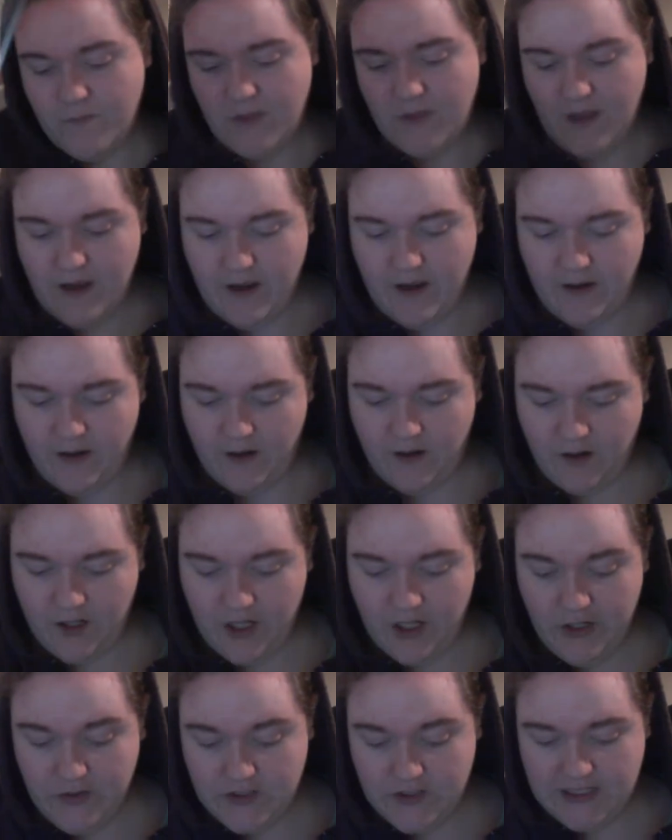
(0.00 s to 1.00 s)

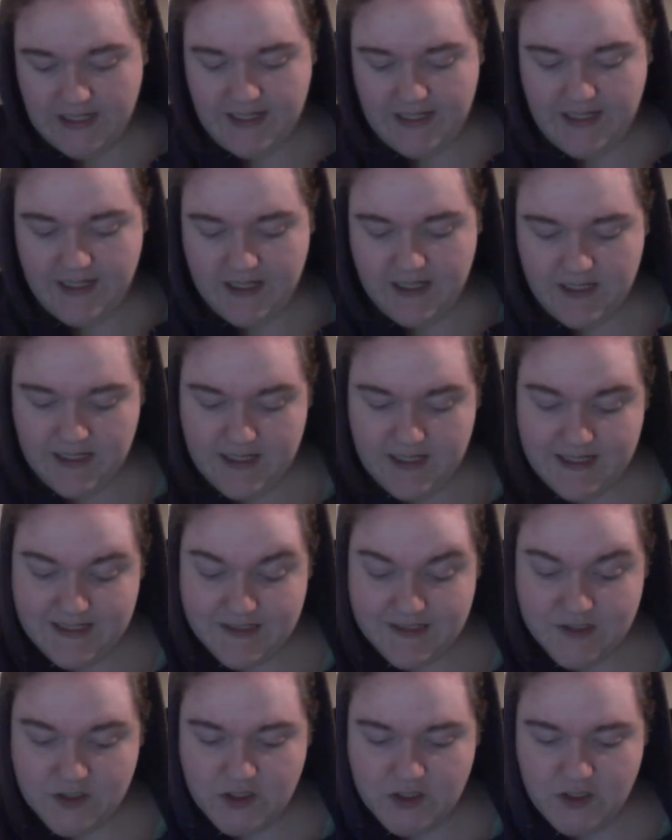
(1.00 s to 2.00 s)
Currently, it
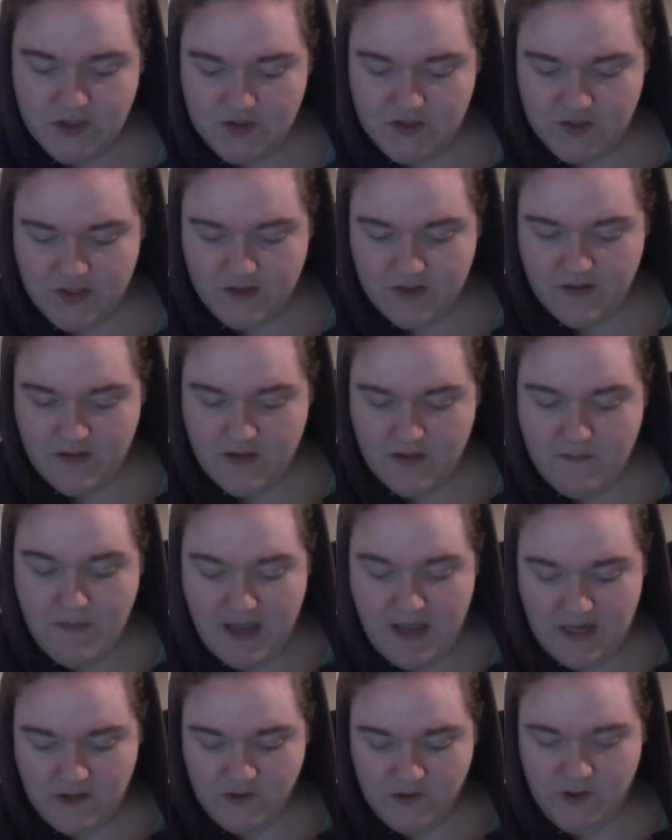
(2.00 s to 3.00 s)
is just the
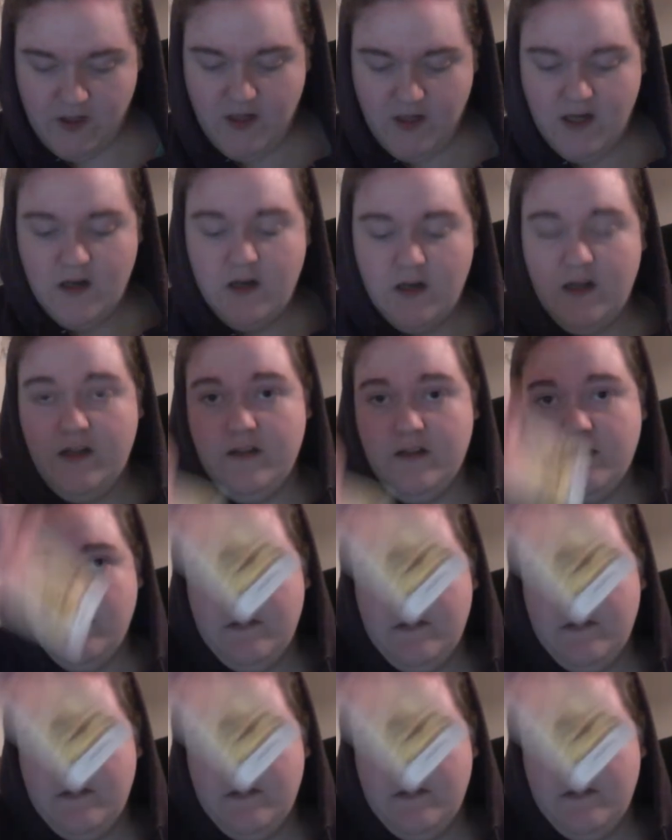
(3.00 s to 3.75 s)
Major Arcana.